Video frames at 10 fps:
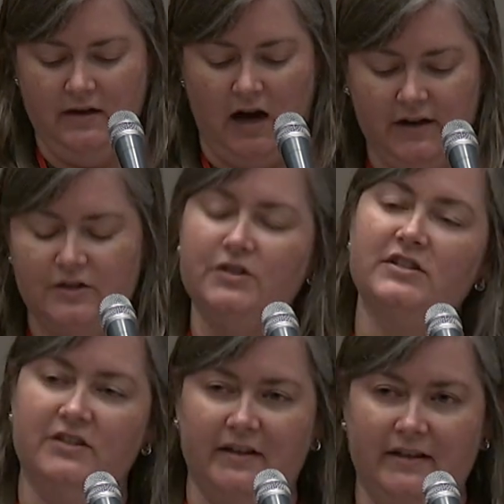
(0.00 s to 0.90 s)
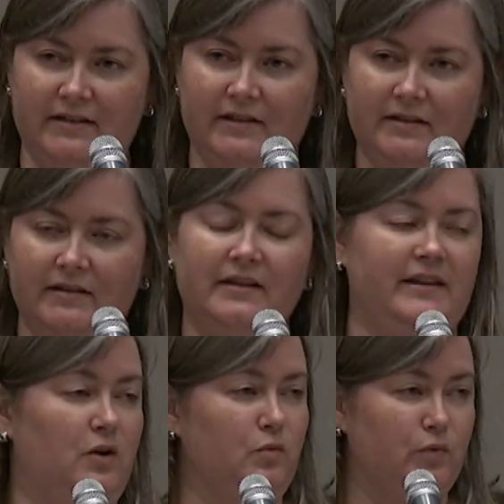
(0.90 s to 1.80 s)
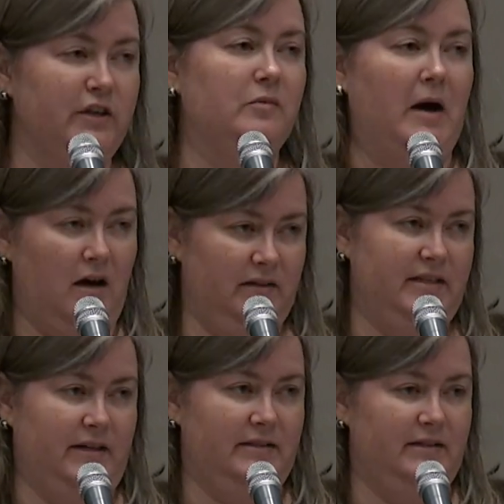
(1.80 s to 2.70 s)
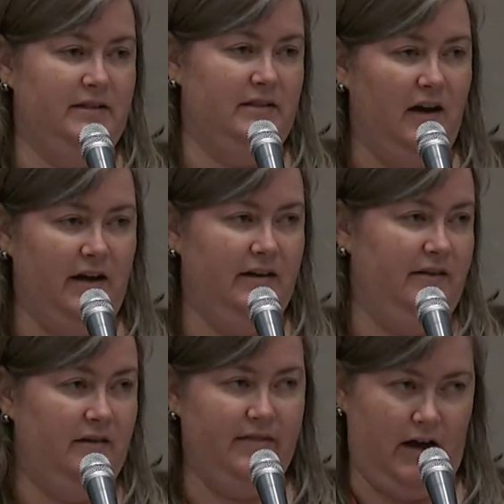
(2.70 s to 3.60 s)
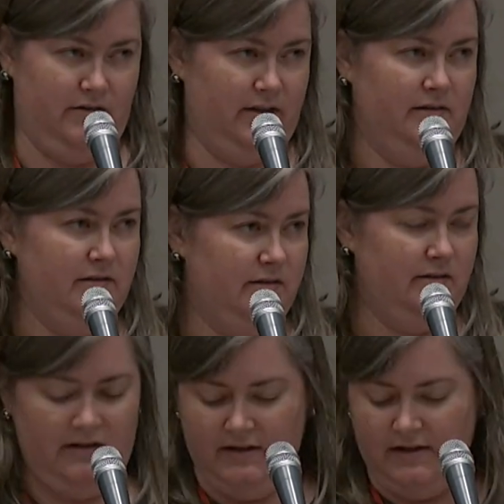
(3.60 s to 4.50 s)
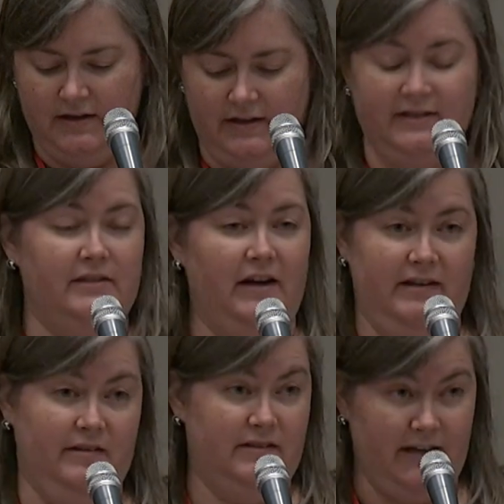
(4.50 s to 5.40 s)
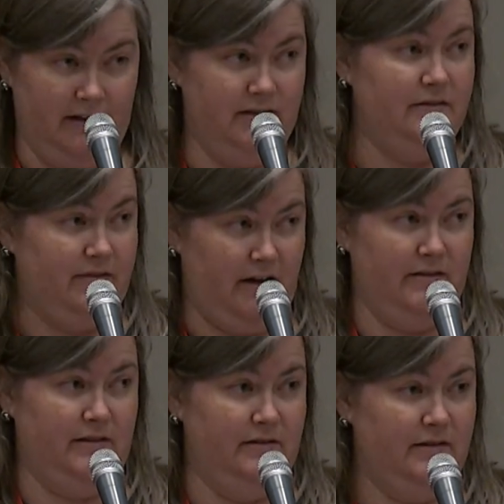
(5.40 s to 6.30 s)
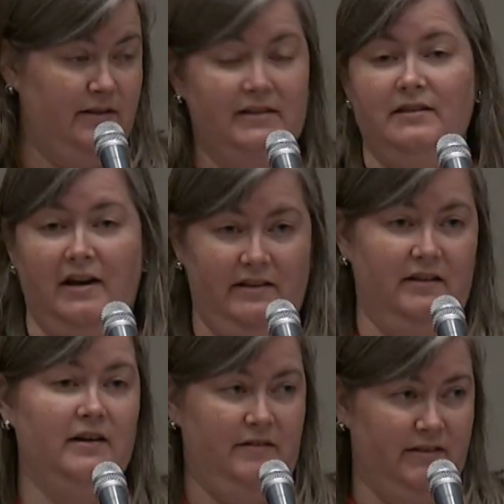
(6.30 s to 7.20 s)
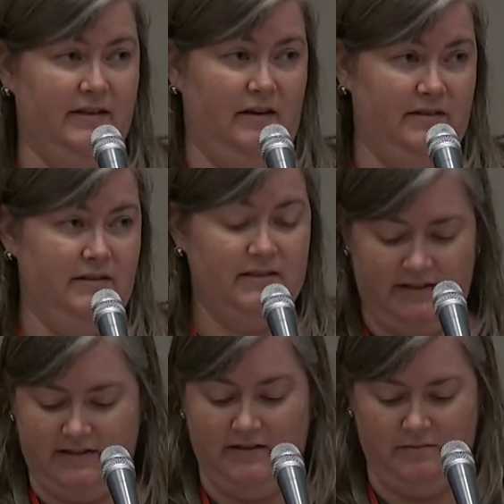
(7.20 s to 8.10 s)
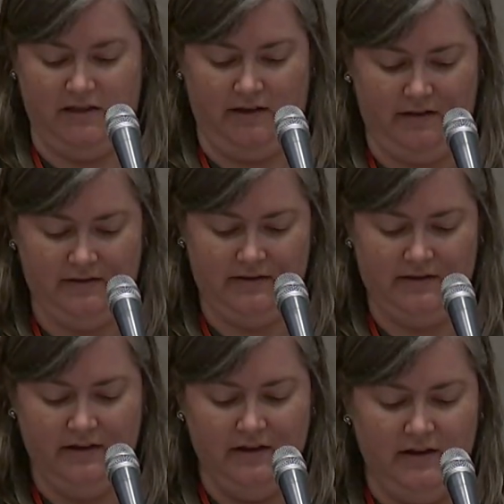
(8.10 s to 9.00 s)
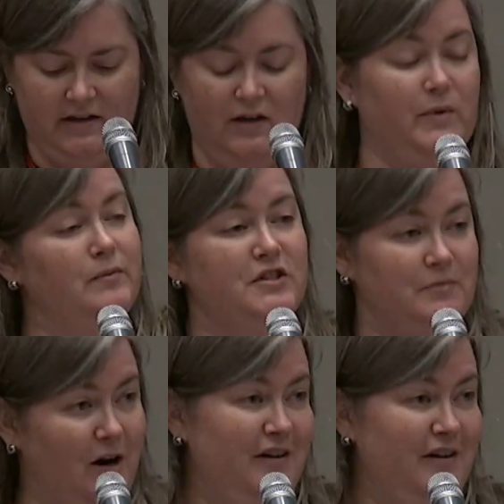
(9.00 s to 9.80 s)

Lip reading: understood that real politics is not in the thousands, it's not in the tens of thousands, it's not in the 100,000s, it's in the millions. And we were smart